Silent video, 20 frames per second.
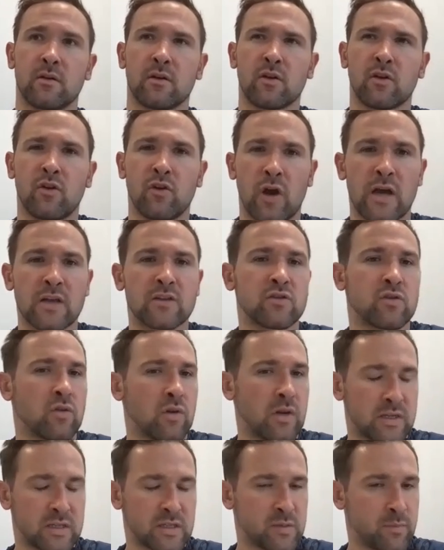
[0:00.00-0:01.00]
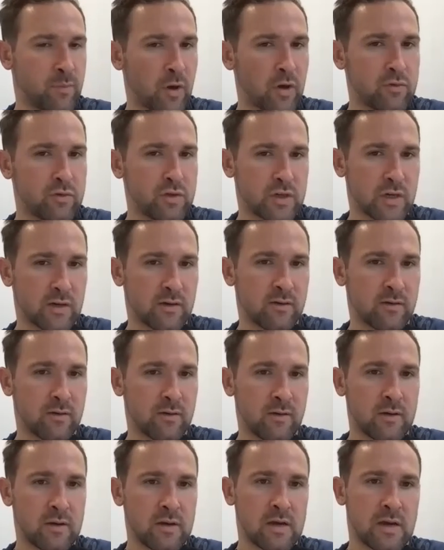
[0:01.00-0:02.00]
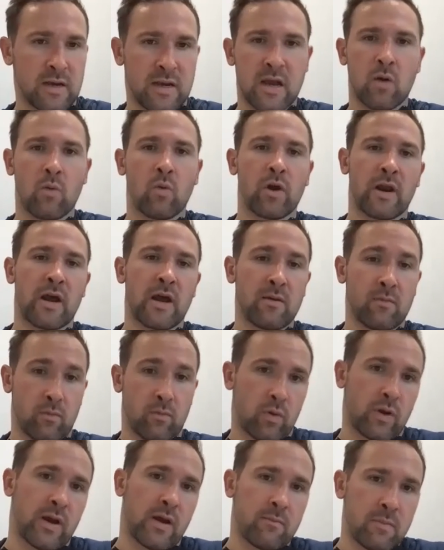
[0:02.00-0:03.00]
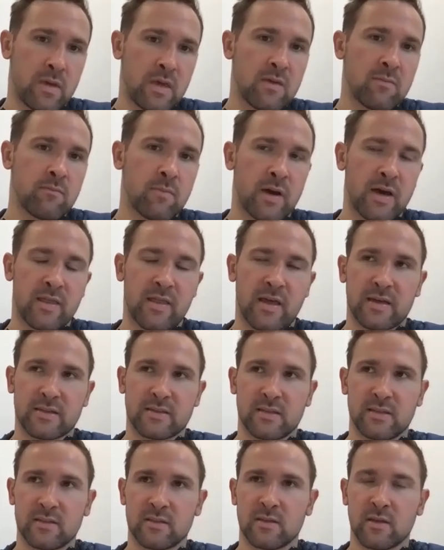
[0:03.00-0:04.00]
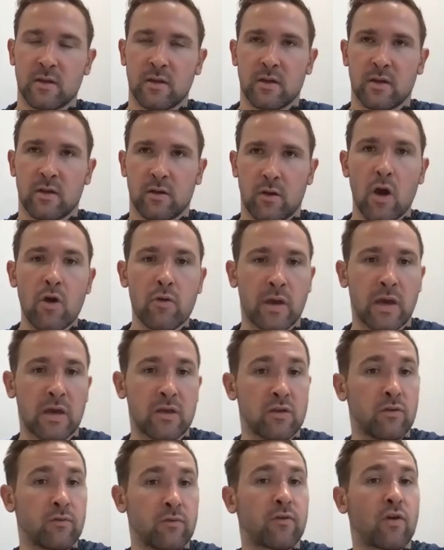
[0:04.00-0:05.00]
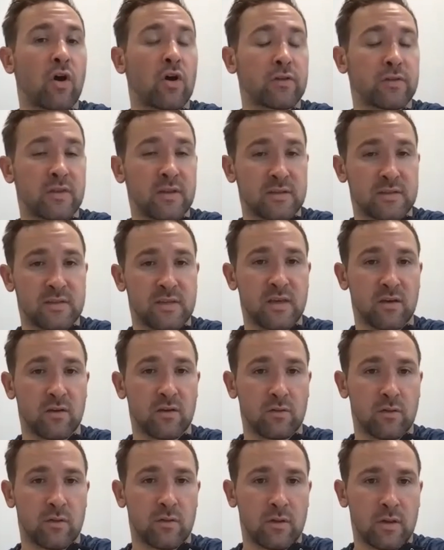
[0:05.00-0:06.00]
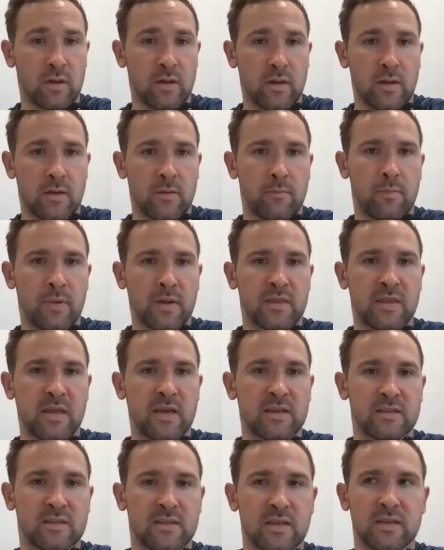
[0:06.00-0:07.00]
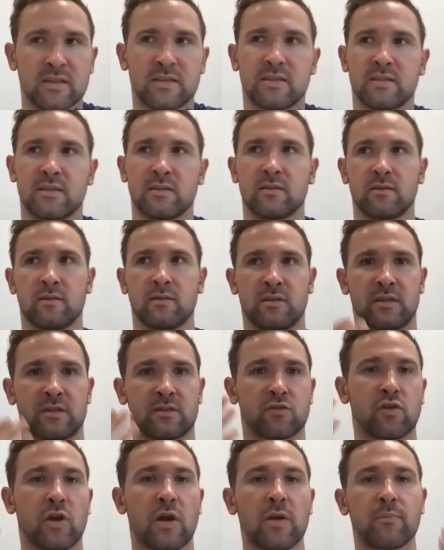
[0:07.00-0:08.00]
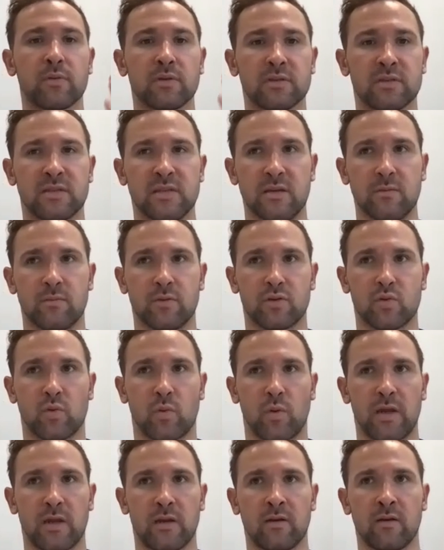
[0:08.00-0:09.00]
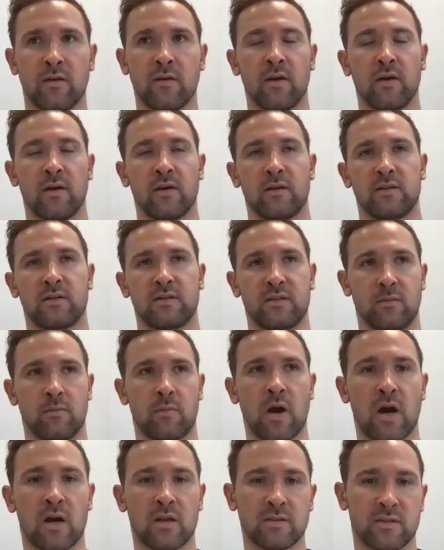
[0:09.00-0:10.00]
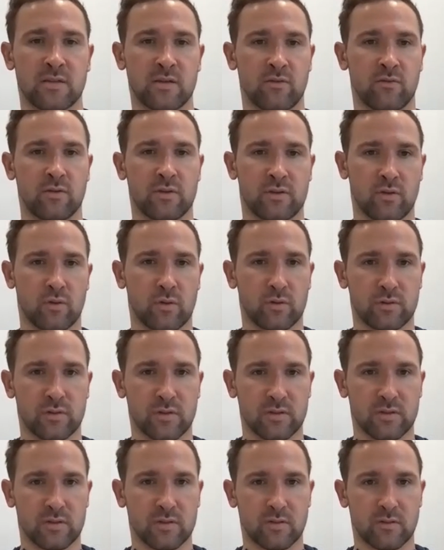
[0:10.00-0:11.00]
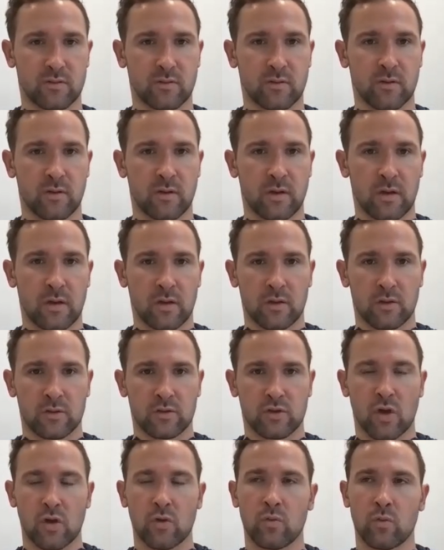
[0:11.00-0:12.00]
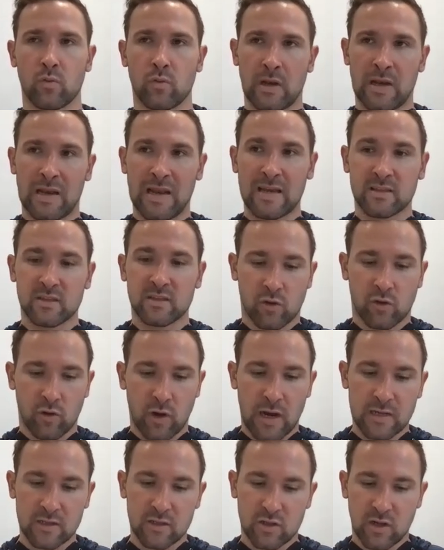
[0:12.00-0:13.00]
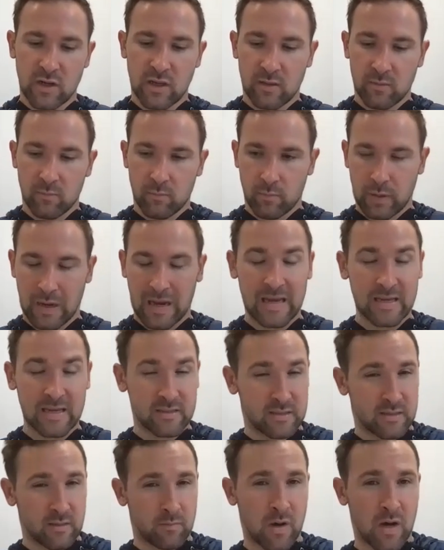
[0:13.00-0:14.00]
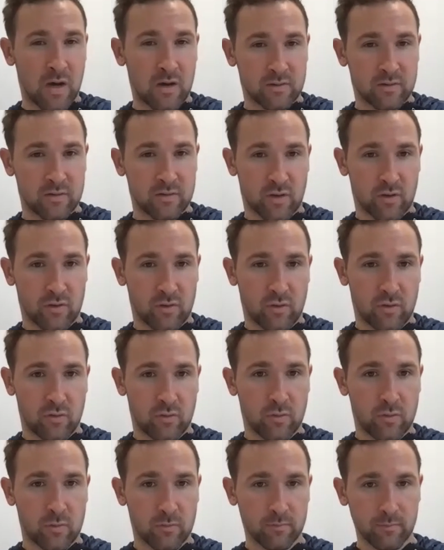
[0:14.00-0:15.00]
gradual exposure. Now, what I mean by that is, okay, you've got the skill, but there's this discrepancy between demands and resources. So let's gradually place demands on you